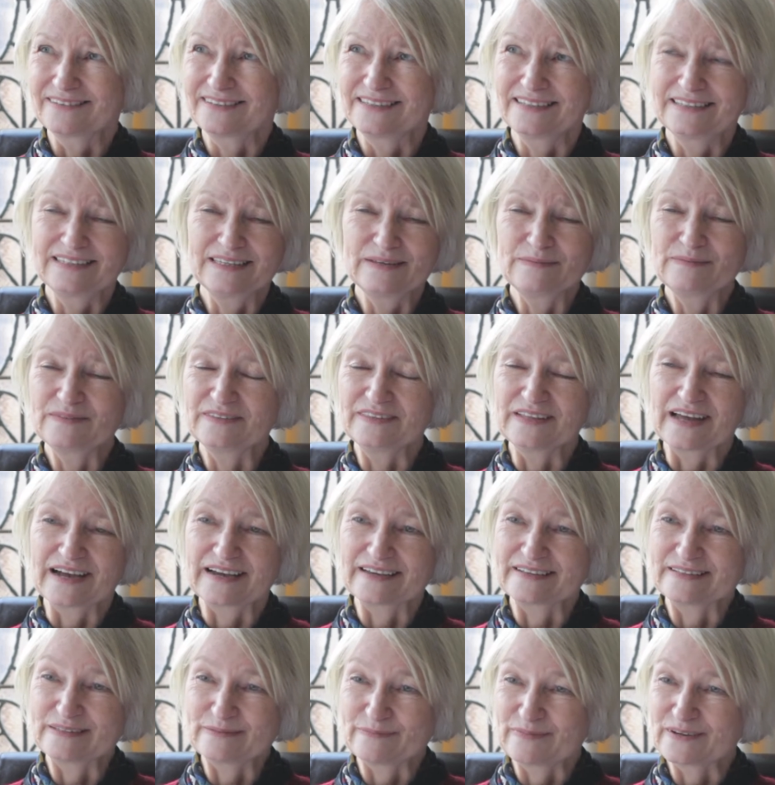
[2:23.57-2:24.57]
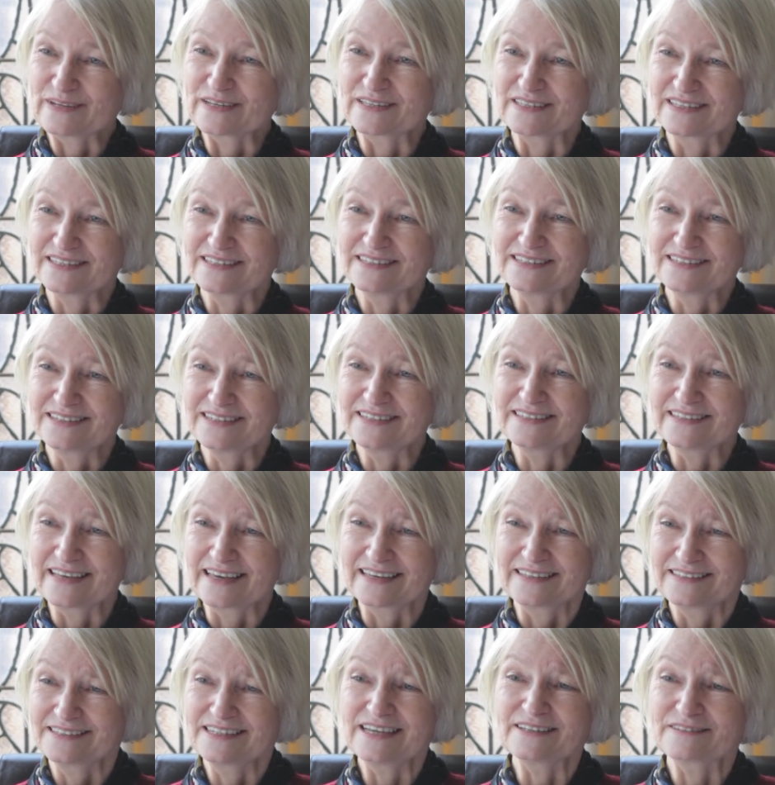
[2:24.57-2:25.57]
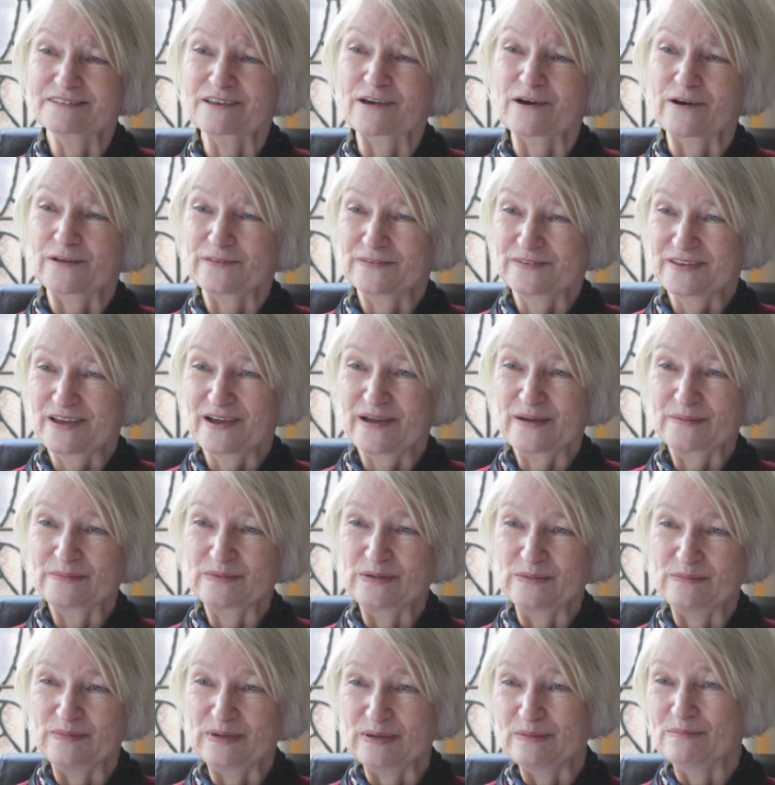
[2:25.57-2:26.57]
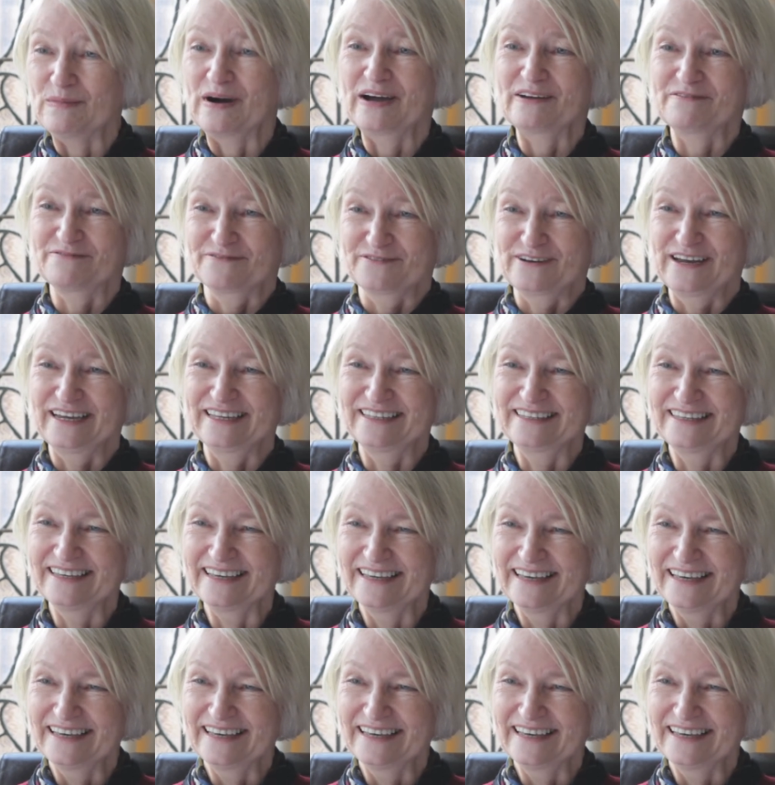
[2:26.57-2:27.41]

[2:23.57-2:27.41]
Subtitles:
she seems nice, but she hasn't got time to be my friend.